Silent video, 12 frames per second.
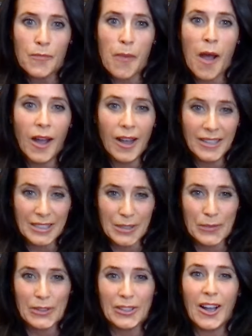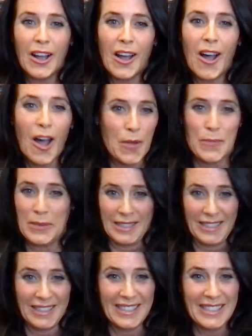possible
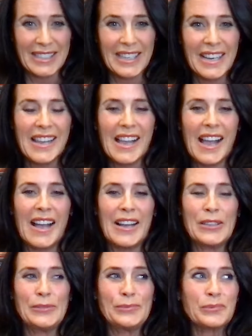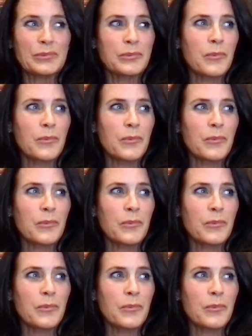opposites. Um,